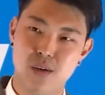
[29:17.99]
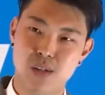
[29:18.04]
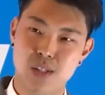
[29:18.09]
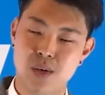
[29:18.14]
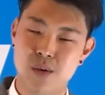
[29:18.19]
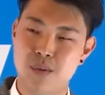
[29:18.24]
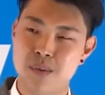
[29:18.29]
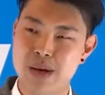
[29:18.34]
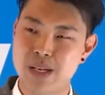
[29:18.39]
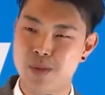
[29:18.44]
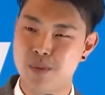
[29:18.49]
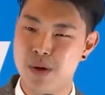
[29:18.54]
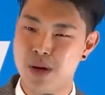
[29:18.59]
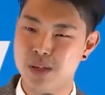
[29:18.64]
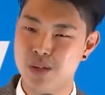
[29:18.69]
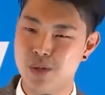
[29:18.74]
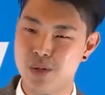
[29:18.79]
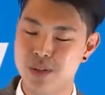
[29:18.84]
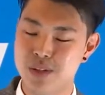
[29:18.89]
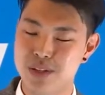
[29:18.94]
some of my
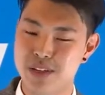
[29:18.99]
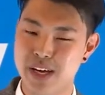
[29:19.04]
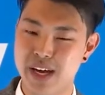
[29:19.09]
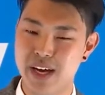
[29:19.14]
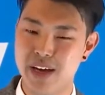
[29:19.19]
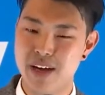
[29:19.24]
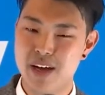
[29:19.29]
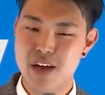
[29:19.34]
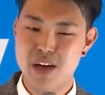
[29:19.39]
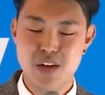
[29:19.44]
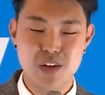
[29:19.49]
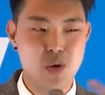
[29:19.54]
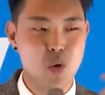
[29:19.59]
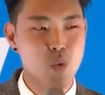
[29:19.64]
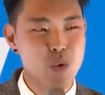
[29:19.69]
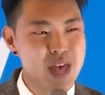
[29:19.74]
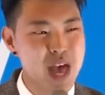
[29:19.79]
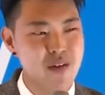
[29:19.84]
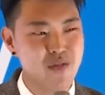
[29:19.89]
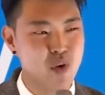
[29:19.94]
sponsors would say,
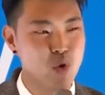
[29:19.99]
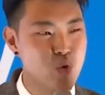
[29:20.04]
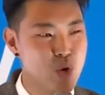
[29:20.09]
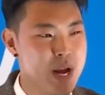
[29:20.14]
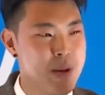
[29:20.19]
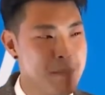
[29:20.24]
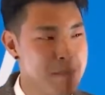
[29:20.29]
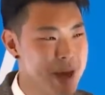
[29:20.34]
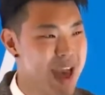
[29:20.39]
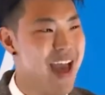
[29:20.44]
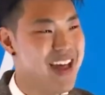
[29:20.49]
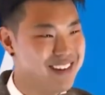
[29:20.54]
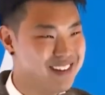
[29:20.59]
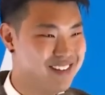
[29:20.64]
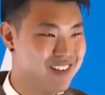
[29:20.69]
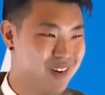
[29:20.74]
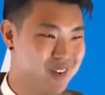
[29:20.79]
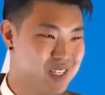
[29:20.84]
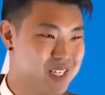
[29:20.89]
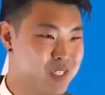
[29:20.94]
we have a great
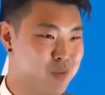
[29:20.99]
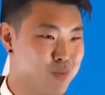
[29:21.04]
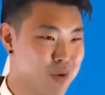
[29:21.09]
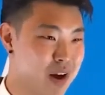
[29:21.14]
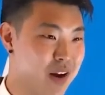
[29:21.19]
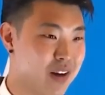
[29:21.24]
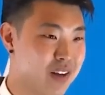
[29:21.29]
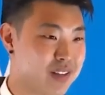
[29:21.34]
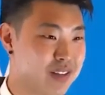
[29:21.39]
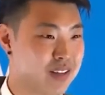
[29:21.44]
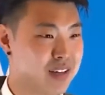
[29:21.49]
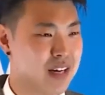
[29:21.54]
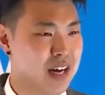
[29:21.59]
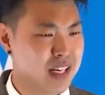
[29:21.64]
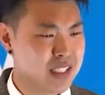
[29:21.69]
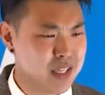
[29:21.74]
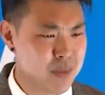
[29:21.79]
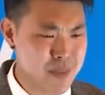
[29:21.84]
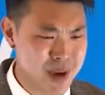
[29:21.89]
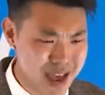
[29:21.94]
patent on these products.
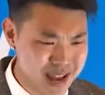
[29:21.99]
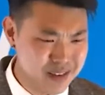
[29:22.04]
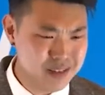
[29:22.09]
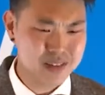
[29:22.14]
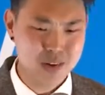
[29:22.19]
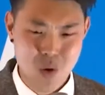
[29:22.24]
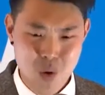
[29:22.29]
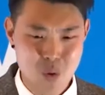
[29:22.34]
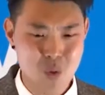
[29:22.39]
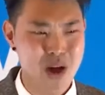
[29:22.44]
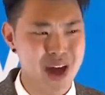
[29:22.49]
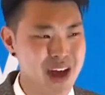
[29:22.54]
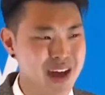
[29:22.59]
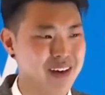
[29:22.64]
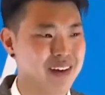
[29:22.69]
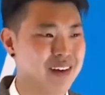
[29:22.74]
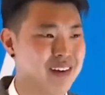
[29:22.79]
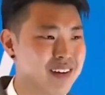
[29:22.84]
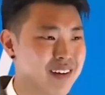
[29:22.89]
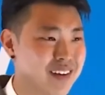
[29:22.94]
I say, patents go
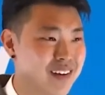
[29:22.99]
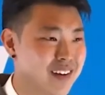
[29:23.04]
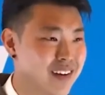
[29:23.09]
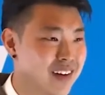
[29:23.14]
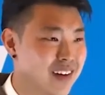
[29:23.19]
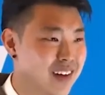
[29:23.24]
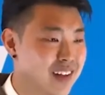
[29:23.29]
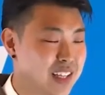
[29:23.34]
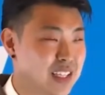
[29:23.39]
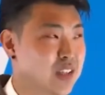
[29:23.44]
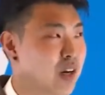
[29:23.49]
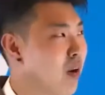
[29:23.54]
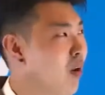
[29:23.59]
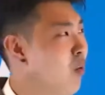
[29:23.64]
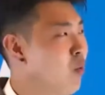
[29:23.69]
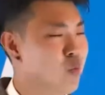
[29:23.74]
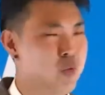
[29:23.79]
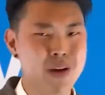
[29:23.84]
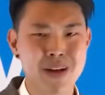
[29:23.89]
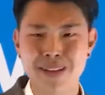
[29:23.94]
away. They said,
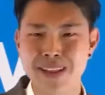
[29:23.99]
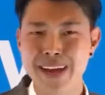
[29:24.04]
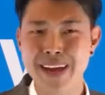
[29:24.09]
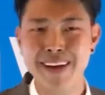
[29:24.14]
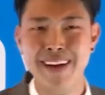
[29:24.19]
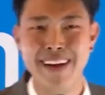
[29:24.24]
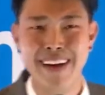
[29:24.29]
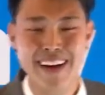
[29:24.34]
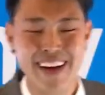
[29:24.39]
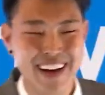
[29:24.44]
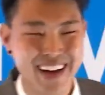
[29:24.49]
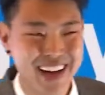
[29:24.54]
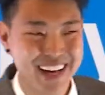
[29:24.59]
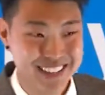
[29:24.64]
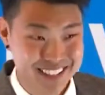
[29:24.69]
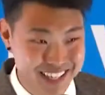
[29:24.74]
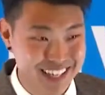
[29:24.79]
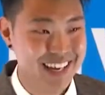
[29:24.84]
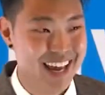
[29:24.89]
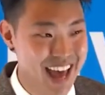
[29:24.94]
really?
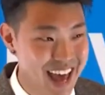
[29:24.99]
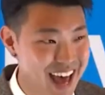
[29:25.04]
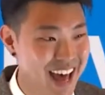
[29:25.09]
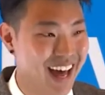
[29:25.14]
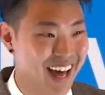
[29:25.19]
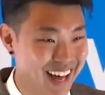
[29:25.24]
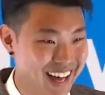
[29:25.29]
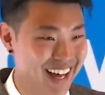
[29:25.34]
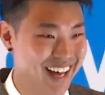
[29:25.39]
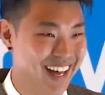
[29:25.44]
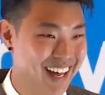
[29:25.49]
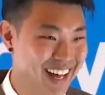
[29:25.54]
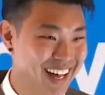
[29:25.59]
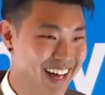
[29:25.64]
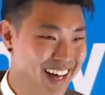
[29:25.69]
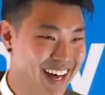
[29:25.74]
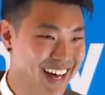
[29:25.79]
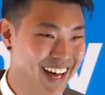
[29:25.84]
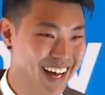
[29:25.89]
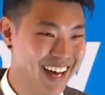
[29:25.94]
I say, yeah.
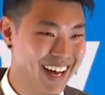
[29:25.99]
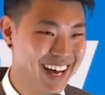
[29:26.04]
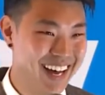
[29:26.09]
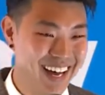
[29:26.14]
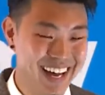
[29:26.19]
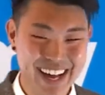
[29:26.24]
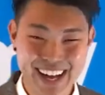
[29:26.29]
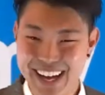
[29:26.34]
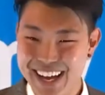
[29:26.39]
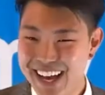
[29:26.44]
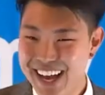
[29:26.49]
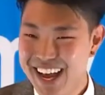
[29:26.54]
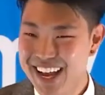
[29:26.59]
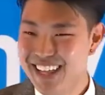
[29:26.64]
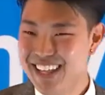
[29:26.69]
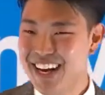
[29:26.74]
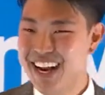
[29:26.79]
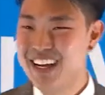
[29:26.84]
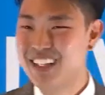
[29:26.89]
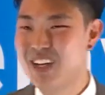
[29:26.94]

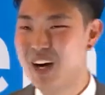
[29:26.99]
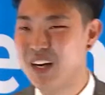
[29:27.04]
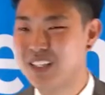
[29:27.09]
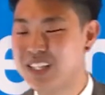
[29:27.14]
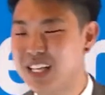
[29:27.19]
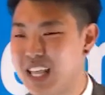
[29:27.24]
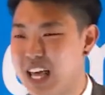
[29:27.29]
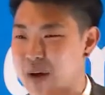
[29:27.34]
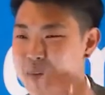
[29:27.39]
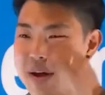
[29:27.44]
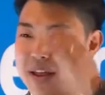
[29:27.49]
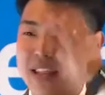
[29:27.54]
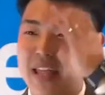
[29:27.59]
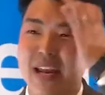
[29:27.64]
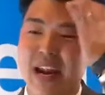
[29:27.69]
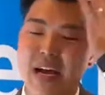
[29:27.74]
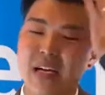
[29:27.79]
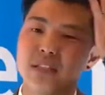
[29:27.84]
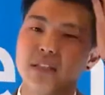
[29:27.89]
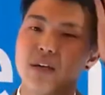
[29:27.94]
And then I talked to them, and
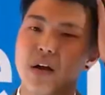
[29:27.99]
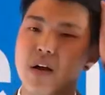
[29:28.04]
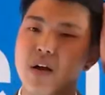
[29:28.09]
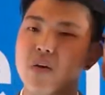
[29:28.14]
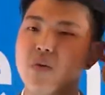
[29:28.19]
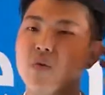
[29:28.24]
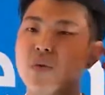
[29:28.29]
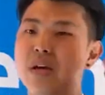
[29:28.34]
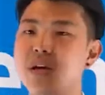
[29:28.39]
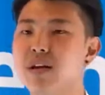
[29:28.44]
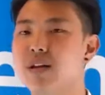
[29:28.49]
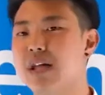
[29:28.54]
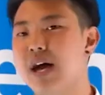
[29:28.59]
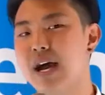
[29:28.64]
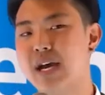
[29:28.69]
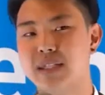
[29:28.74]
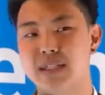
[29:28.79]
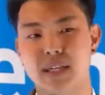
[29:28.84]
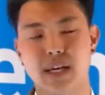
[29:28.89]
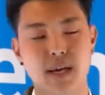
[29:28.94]
then I started
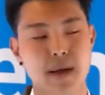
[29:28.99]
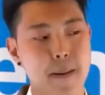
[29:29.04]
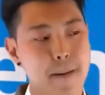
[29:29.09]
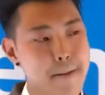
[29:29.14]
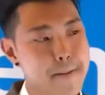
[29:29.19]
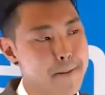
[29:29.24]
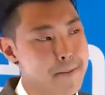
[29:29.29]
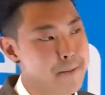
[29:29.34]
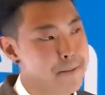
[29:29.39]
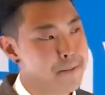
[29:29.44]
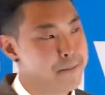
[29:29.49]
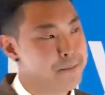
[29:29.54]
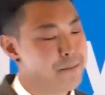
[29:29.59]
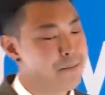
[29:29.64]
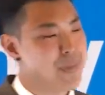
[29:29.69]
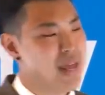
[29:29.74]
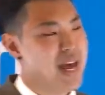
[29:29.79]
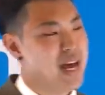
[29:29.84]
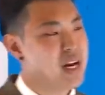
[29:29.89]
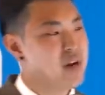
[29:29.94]
realizing
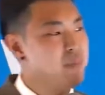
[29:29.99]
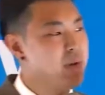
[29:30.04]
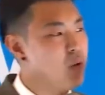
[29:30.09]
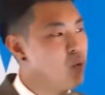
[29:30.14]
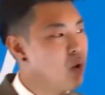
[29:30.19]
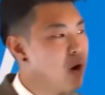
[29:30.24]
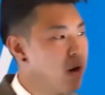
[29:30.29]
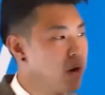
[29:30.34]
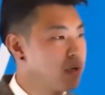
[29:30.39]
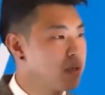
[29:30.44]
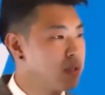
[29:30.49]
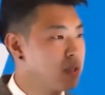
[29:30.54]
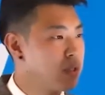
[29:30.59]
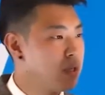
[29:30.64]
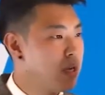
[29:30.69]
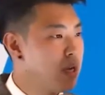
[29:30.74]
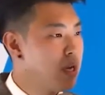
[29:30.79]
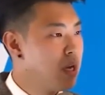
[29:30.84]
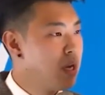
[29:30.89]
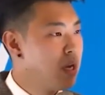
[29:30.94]
Atomy
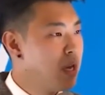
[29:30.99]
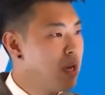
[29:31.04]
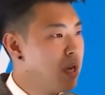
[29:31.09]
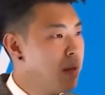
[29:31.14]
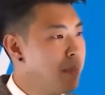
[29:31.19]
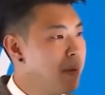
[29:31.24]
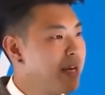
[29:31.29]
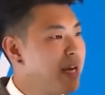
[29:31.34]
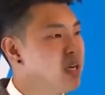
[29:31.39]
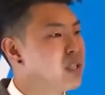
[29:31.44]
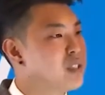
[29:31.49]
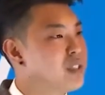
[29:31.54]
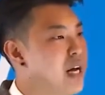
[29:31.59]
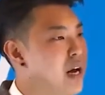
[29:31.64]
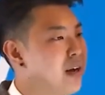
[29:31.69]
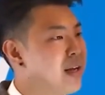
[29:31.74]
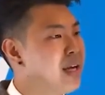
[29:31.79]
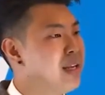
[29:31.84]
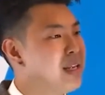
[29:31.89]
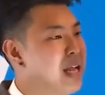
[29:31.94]
works because
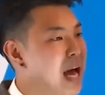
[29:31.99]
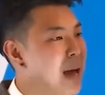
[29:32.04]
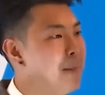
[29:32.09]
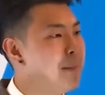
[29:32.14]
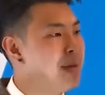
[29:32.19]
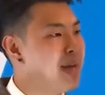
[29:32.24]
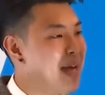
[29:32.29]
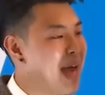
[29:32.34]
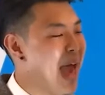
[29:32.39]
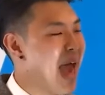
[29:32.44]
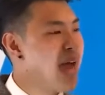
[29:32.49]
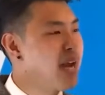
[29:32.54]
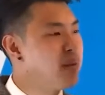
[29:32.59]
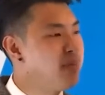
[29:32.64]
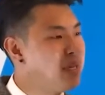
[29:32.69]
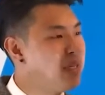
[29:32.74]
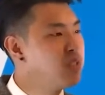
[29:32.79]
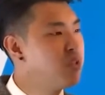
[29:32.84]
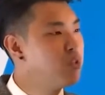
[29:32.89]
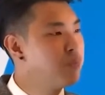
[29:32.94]
there cannot be an
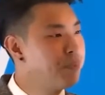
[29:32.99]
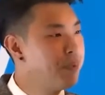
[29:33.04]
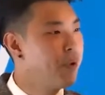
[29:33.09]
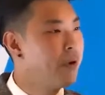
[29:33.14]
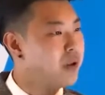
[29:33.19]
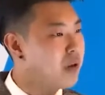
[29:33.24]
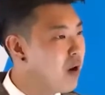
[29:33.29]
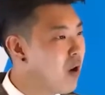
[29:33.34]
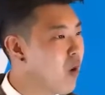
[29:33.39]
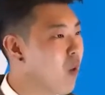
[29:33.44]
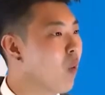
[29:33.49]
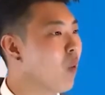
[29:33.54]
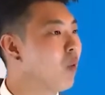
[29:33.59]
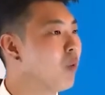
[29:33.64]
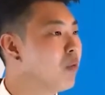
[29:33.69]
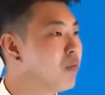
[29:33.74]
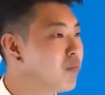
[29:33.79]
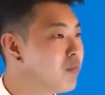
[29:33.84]
Atomy 2.0.